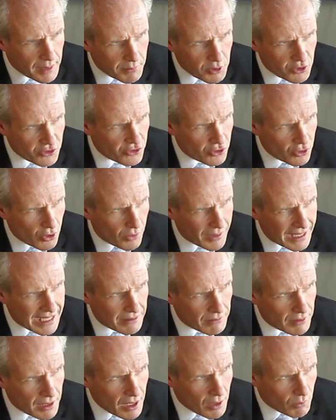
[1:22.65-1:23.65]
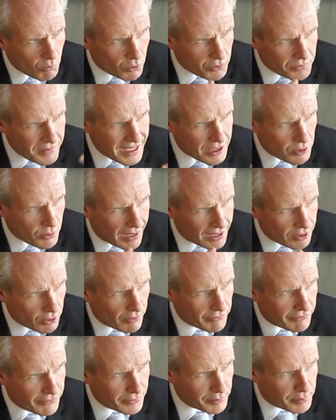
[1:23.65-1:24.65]
Because, you know, what we quite
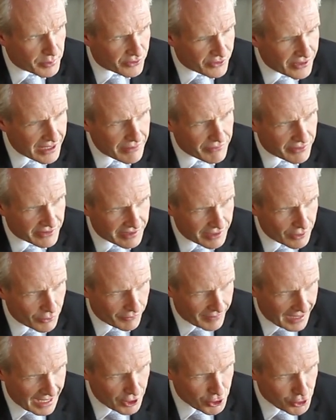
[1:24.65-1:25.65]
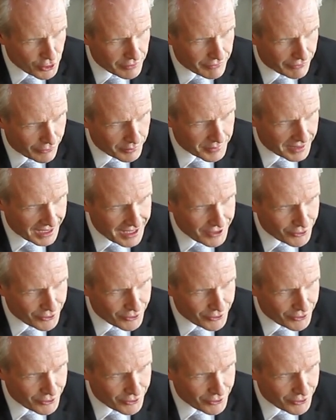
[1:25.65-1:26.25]
often perceive as innovation from the